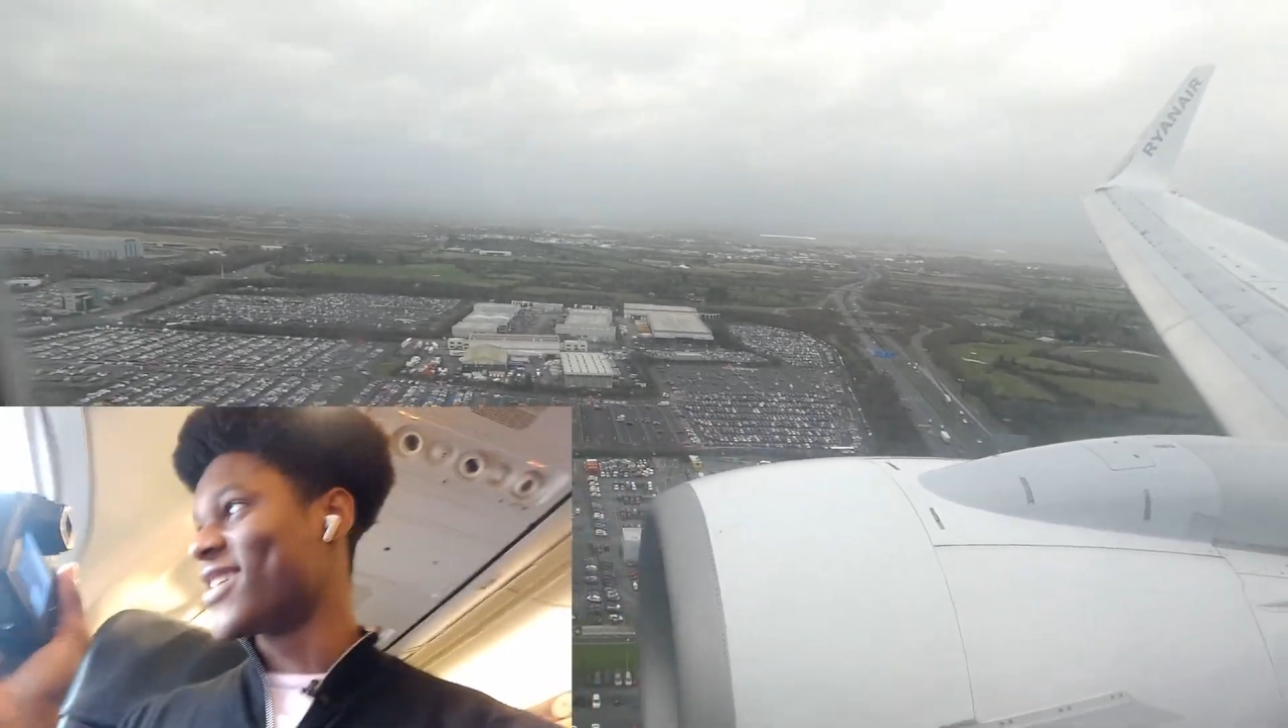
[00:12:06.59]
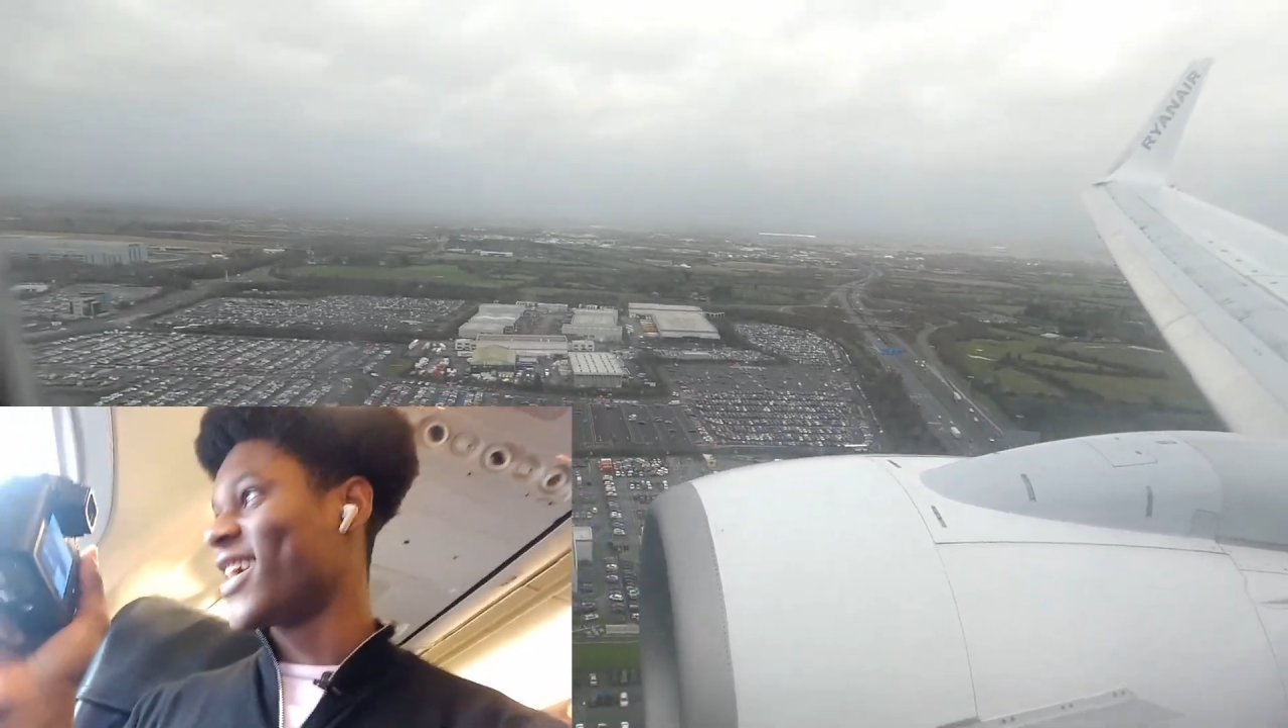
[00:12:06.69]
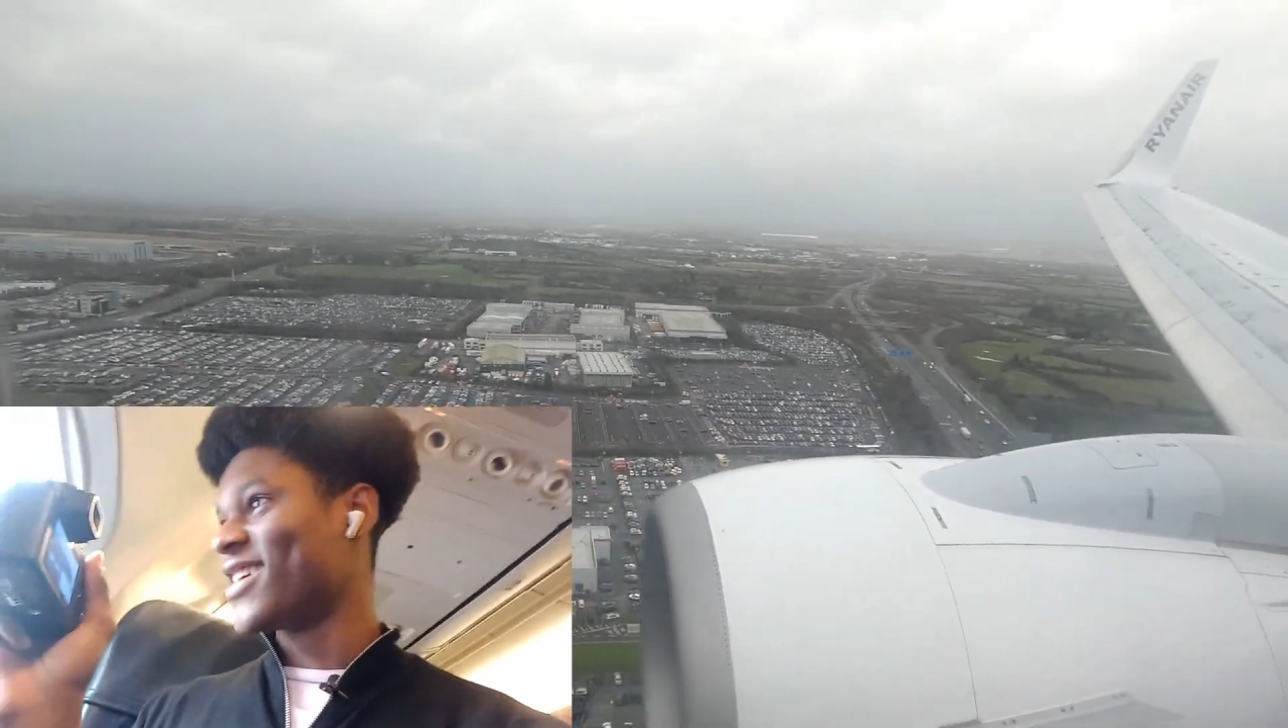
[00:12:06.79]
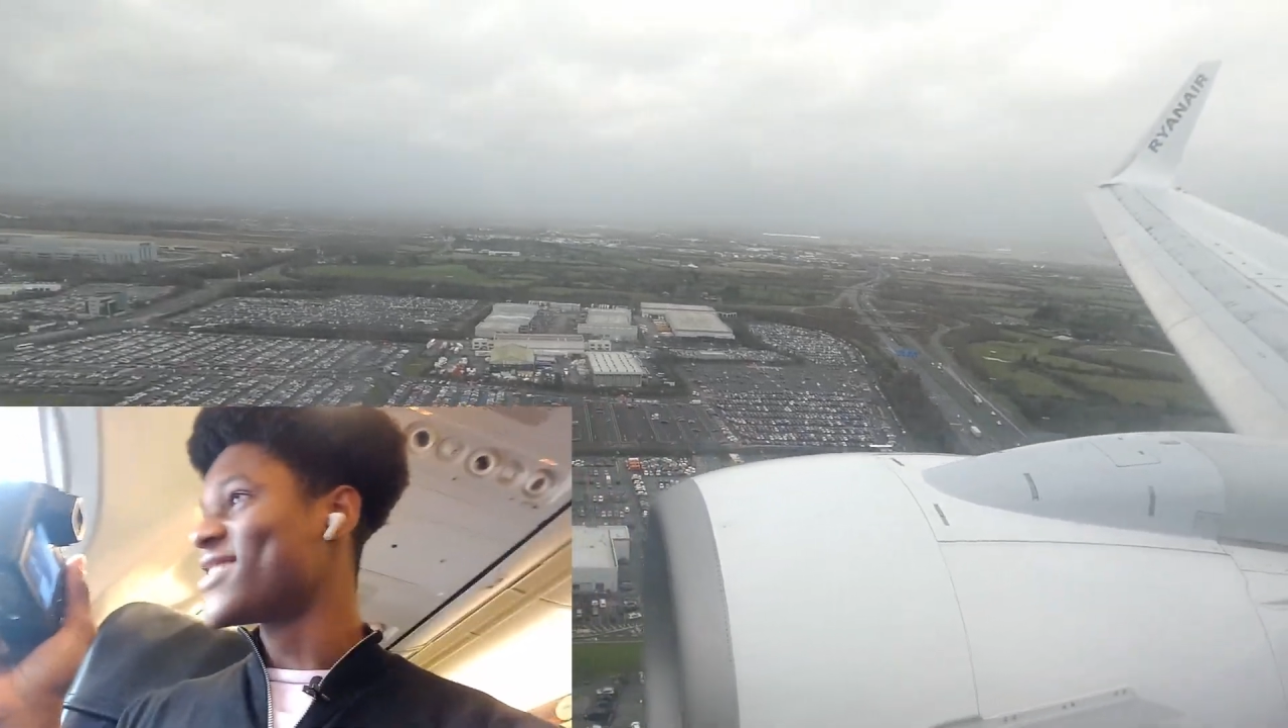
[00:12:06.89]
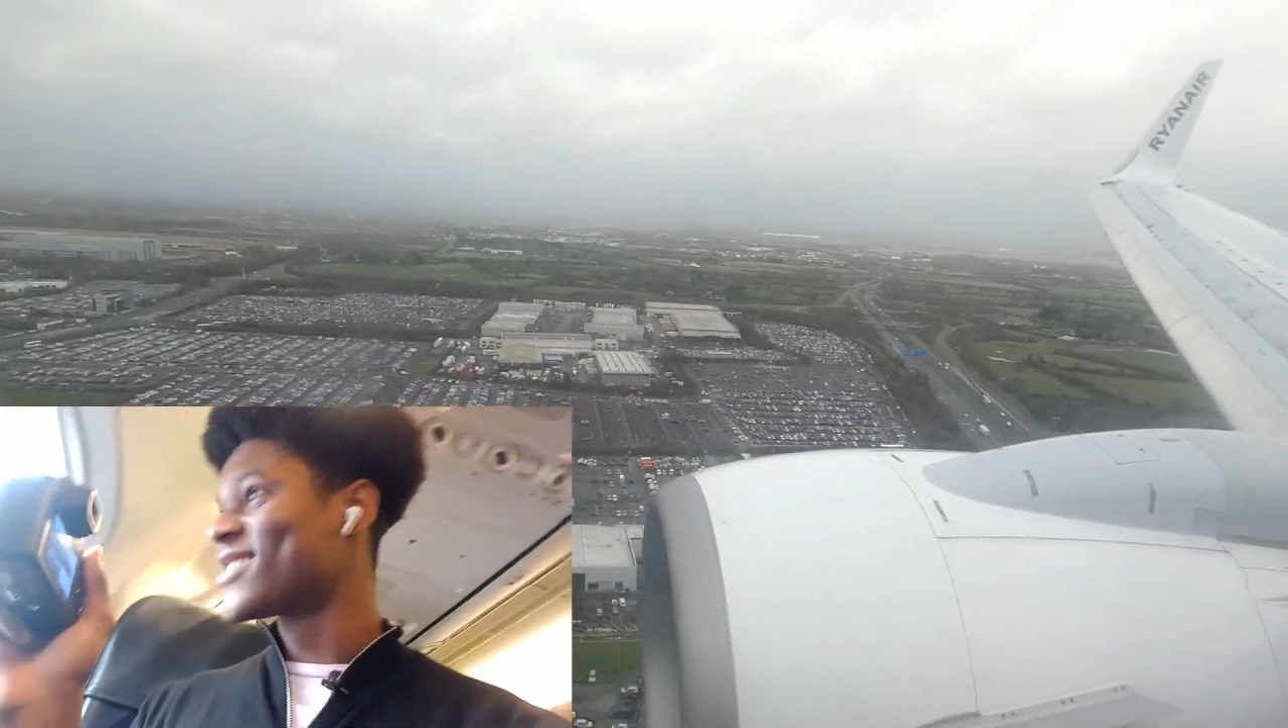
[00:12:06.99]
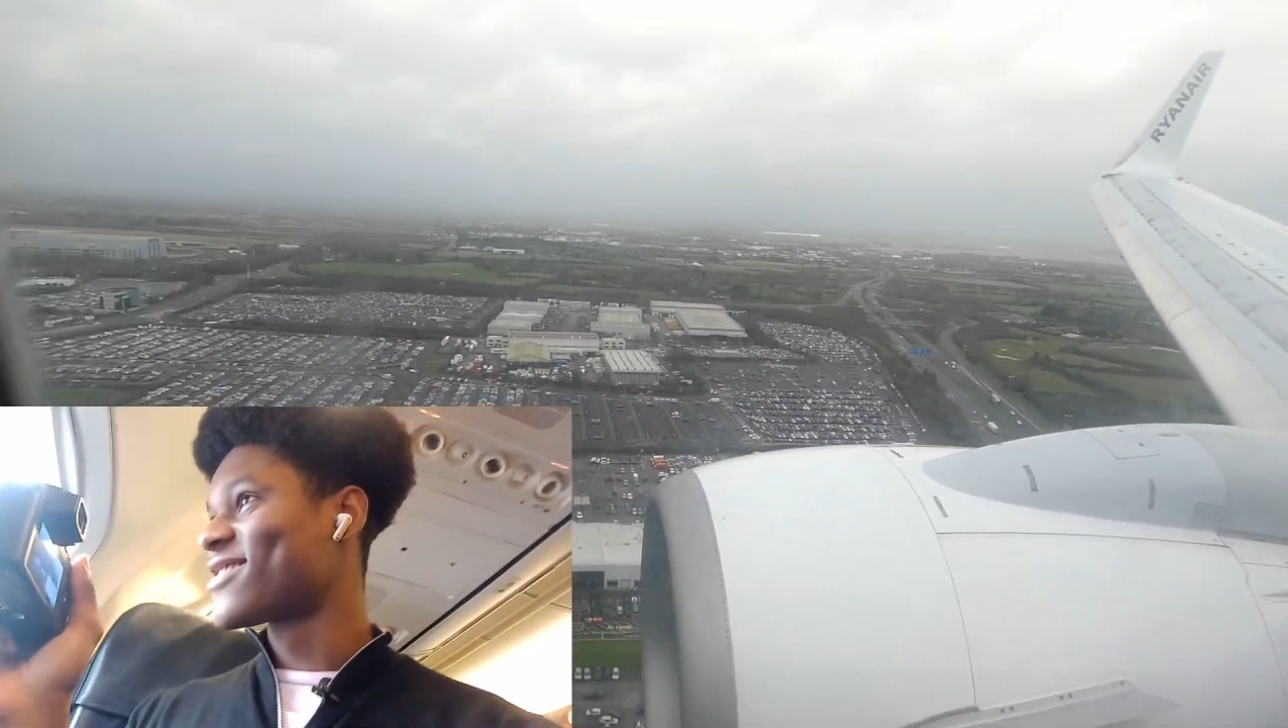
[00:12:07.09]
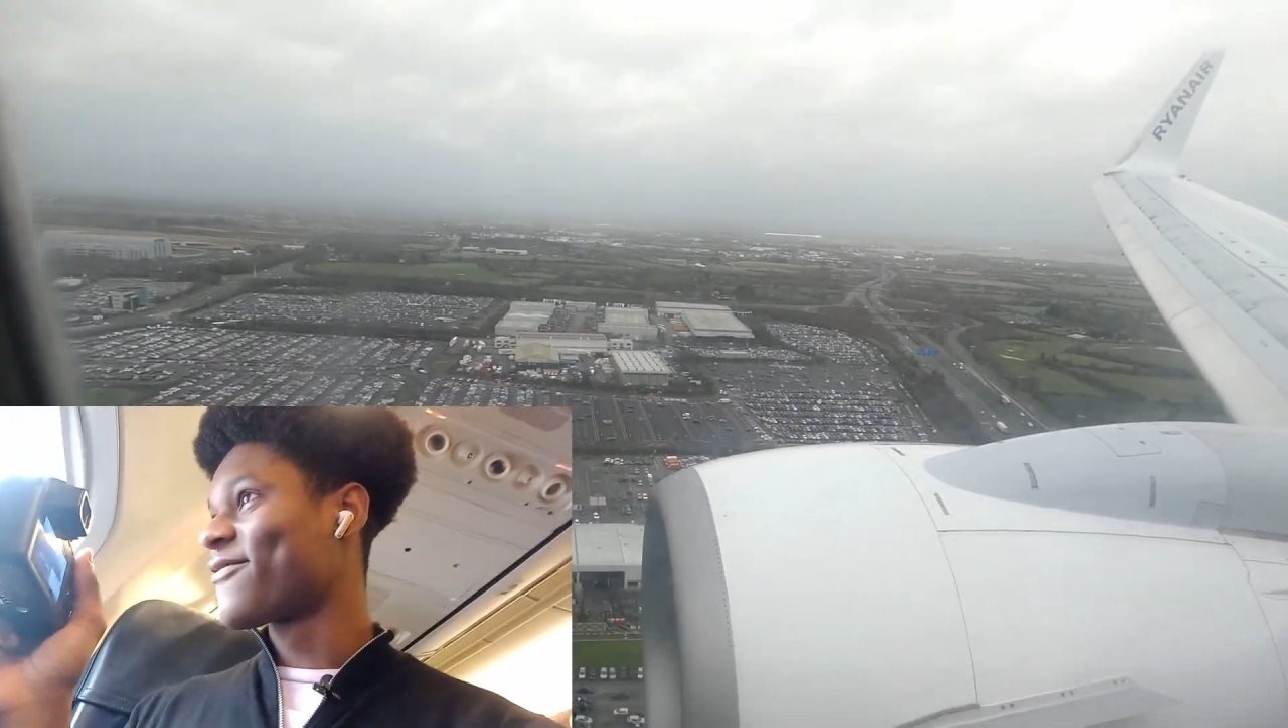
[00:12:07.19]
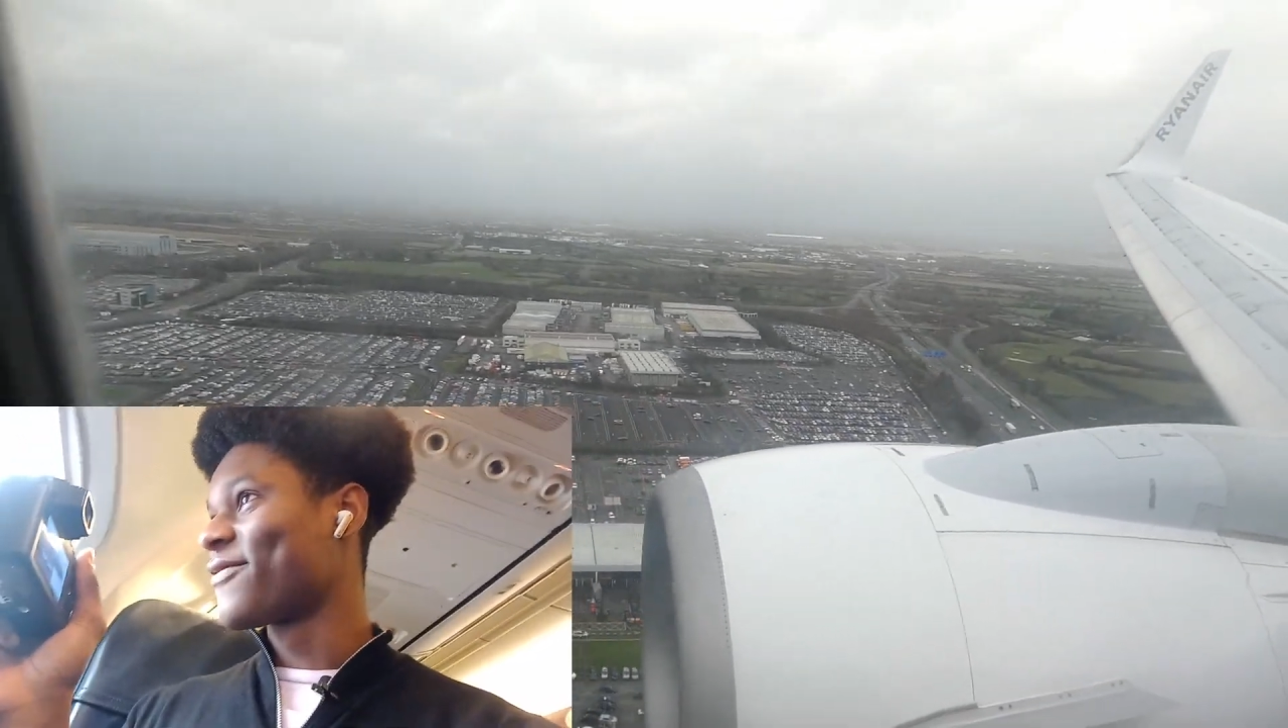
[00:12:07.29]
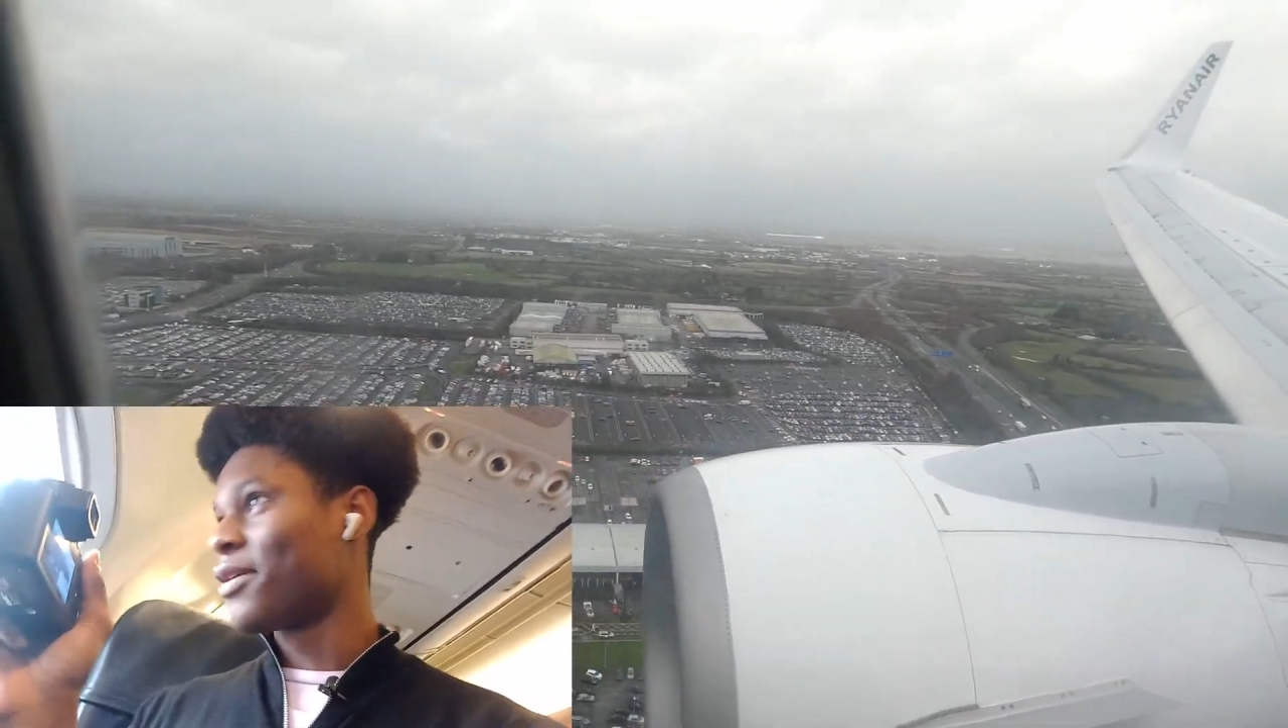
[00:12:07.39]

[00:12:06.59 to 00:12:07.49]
and it's